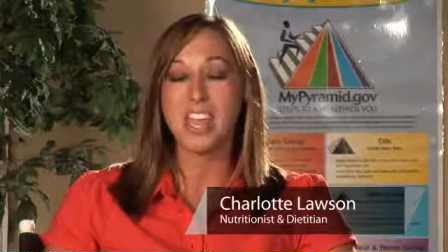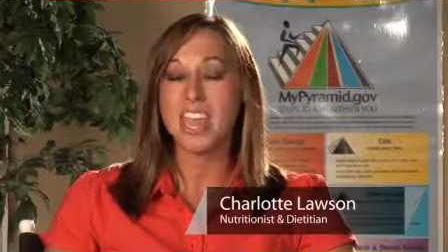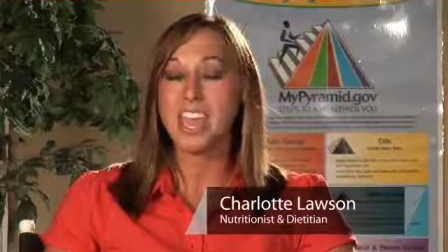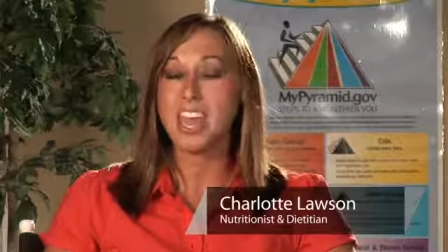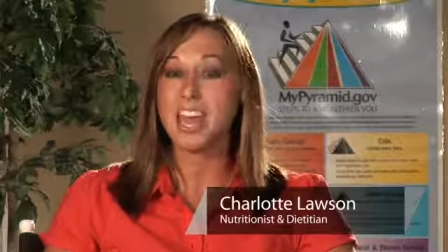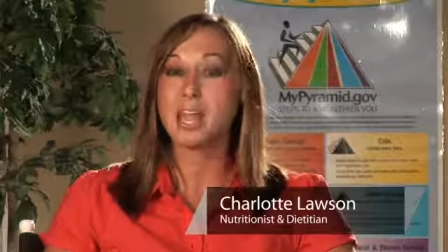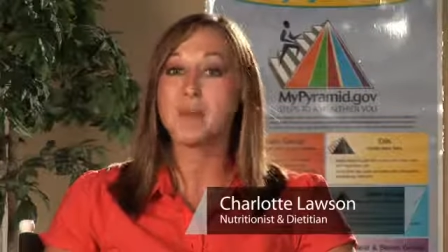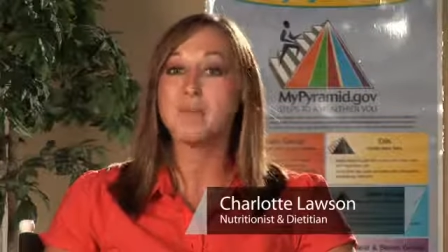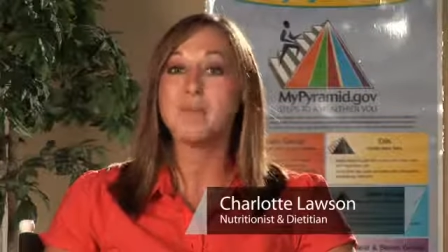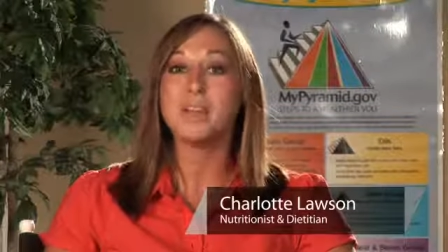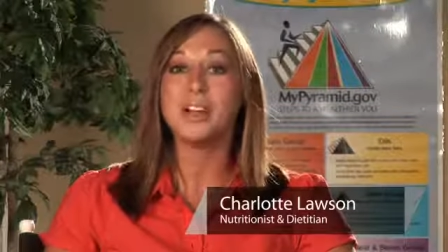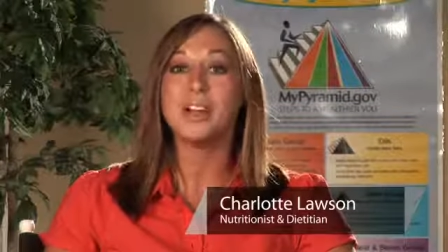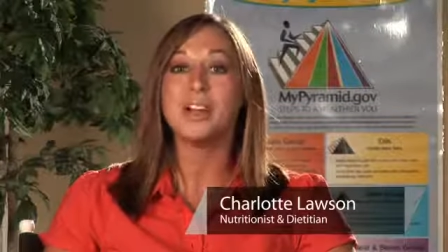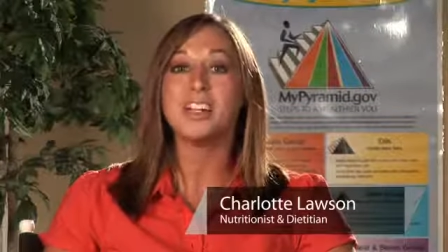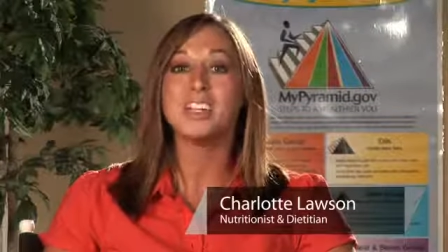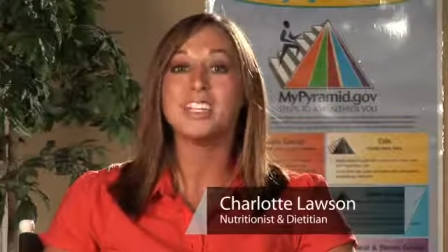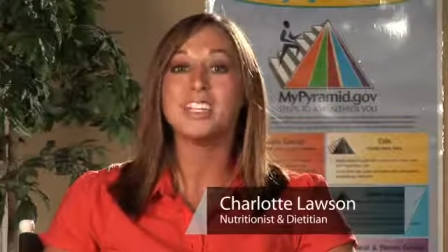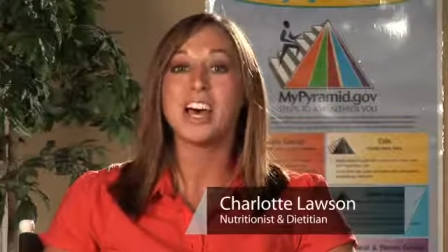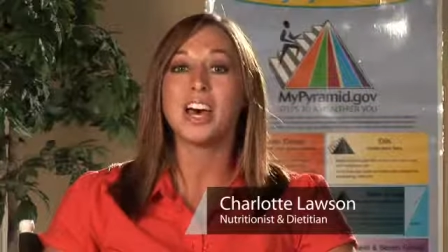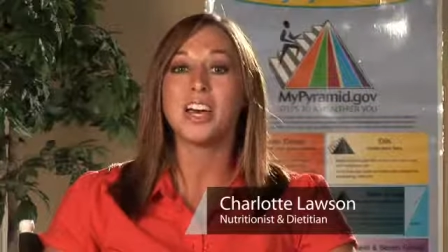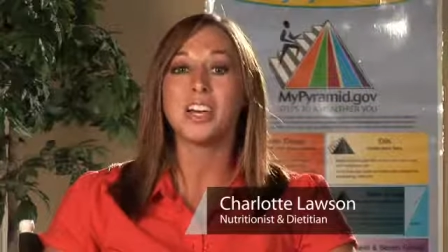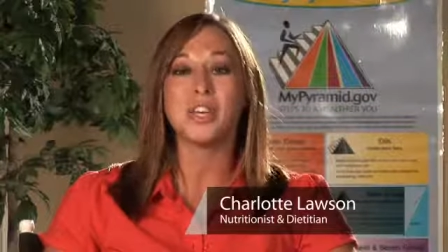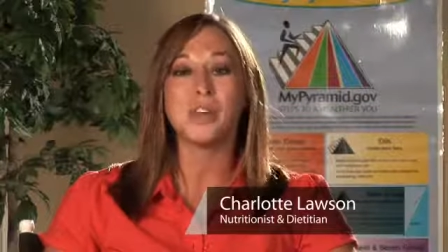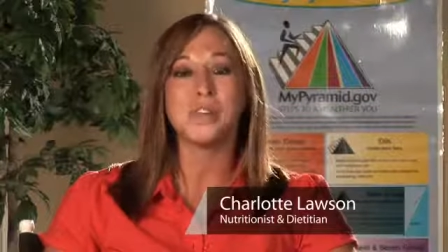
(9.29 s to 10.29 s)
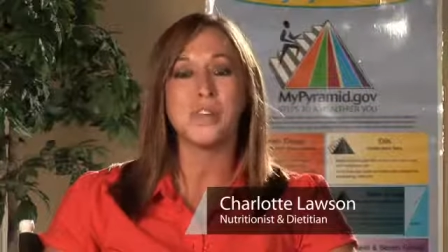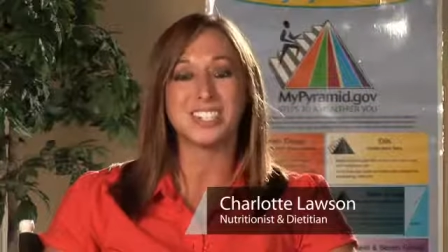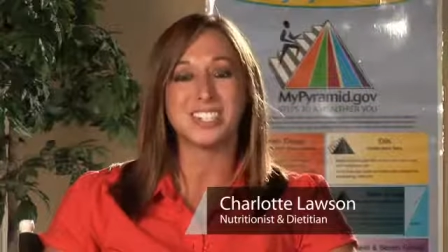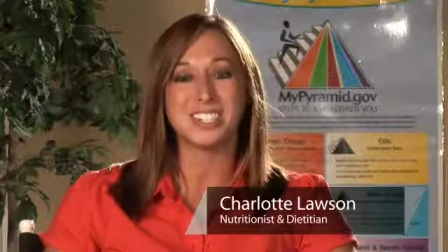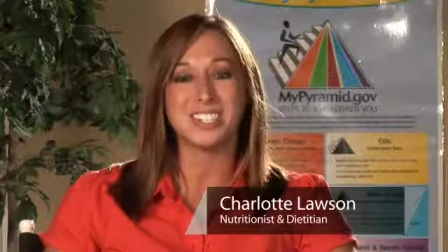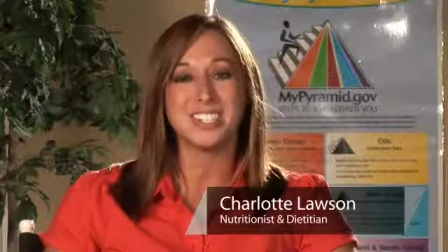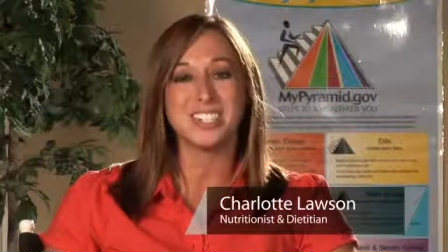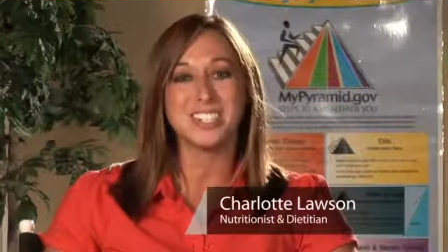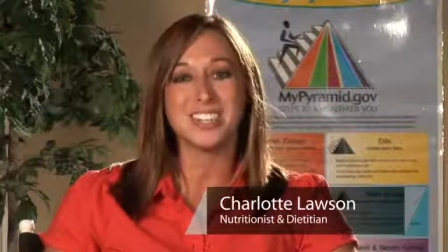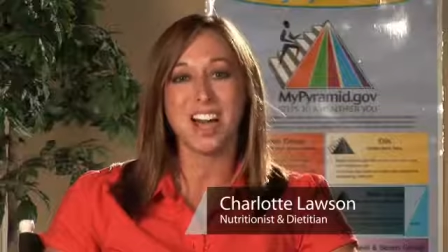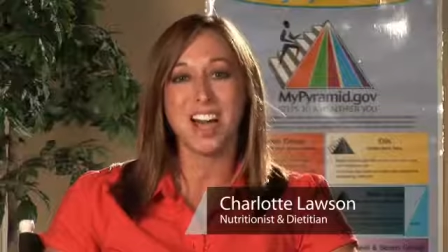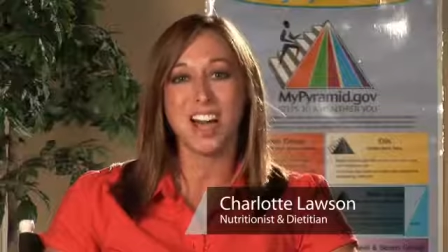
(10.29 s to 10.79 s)
and I'm here to tell you it's
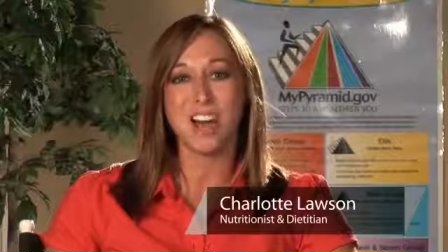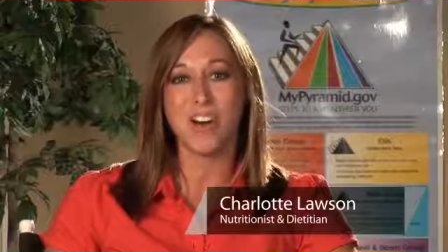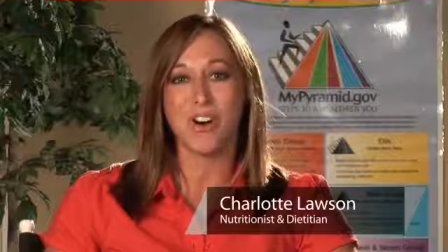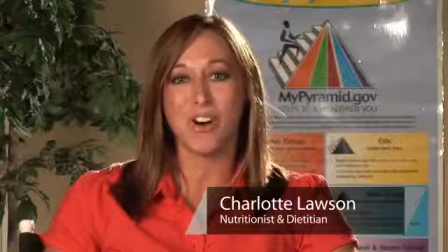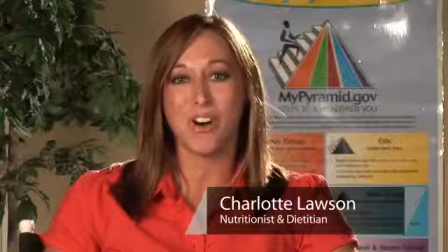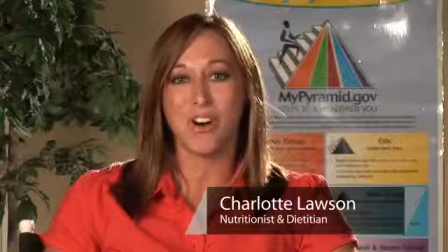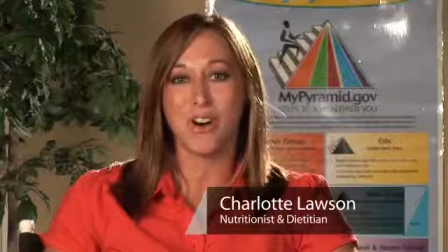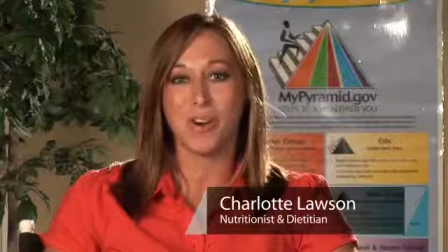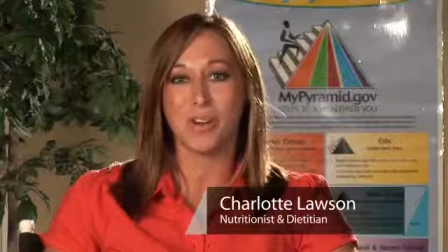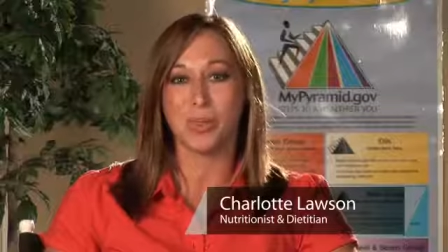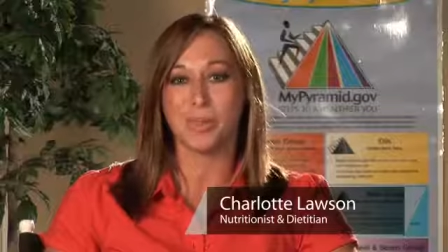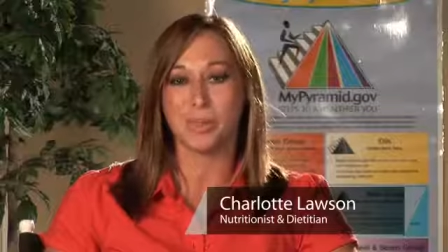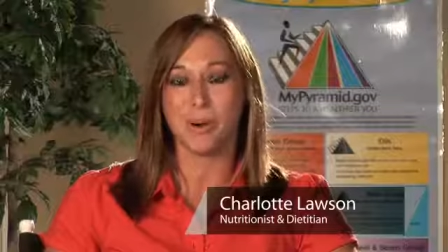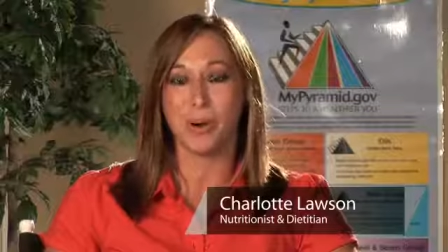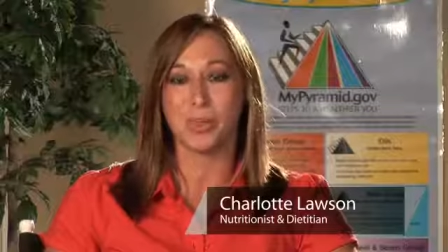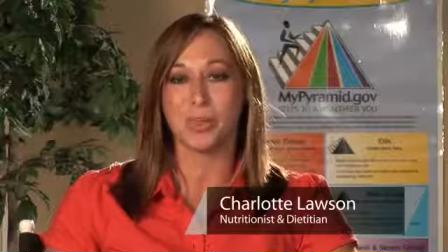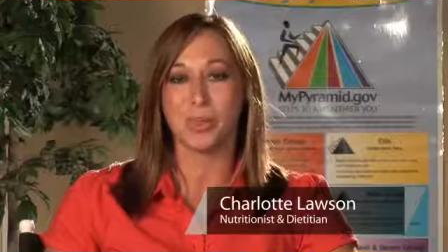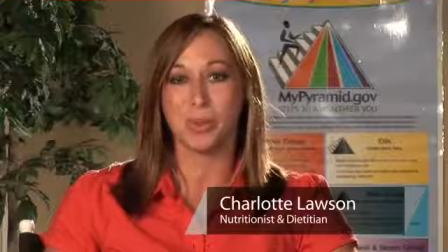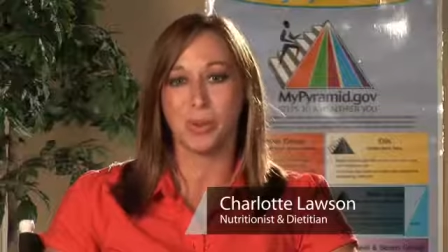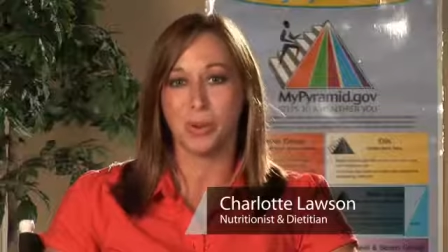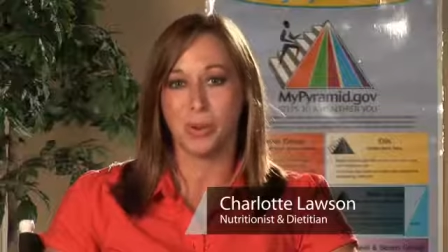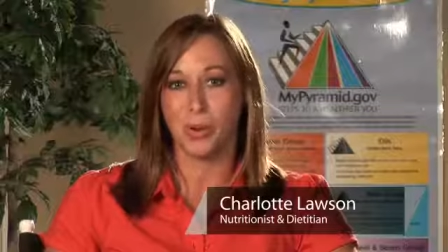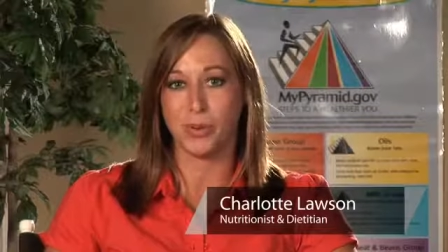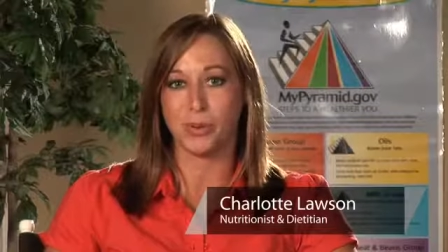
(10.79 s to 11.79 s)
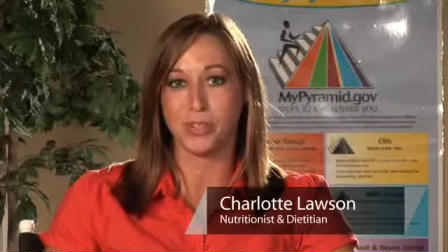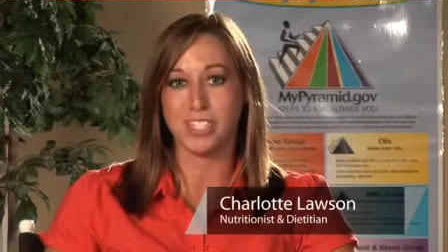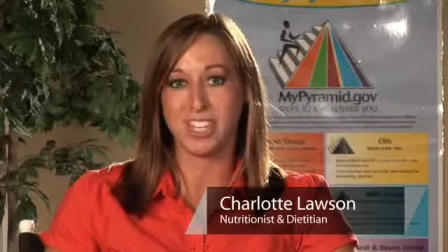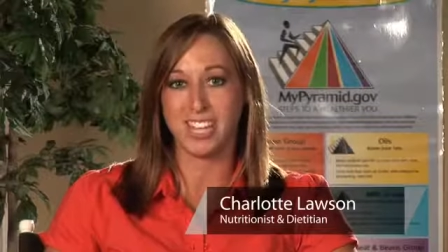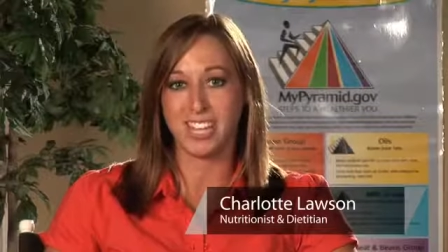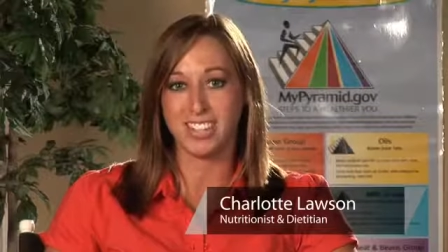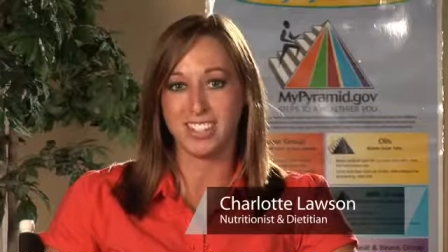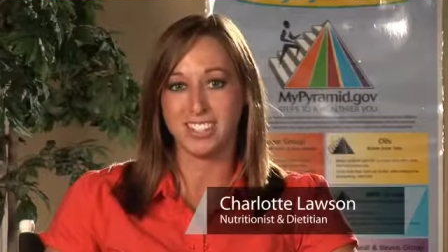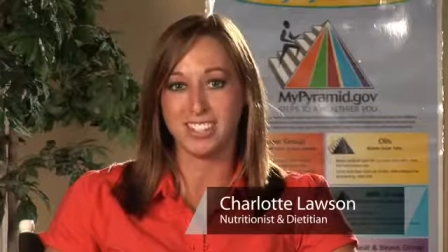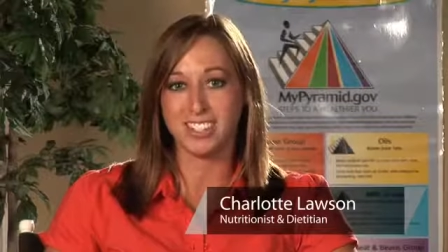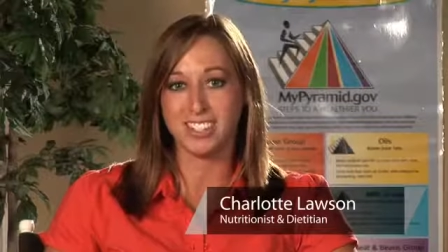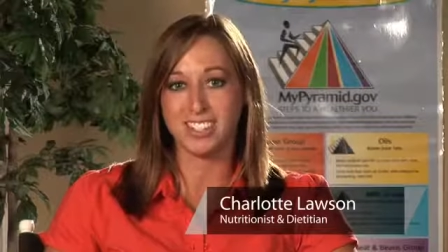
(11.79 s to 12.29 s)
not all about the
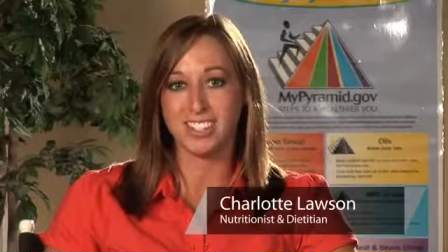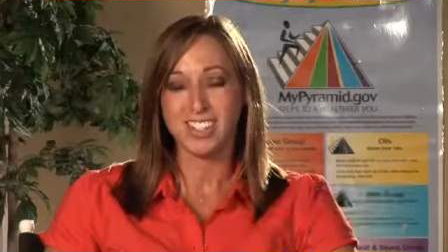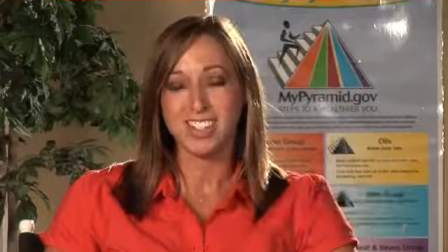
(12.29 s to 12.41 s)
protein.